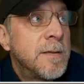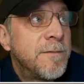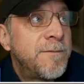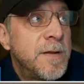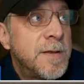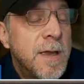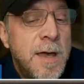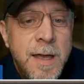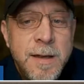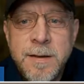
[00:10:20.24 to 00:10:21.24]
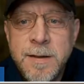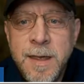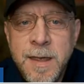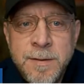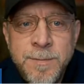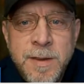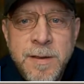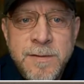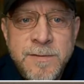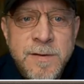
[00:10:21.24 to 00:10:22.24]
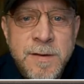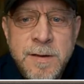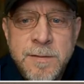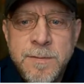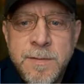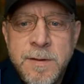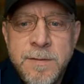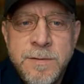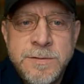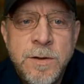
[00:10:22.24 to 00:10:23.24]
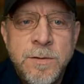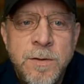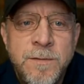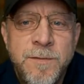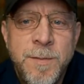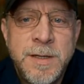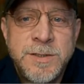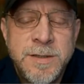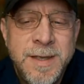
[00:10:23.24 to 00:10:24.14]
Fed to cut again because there's no new information.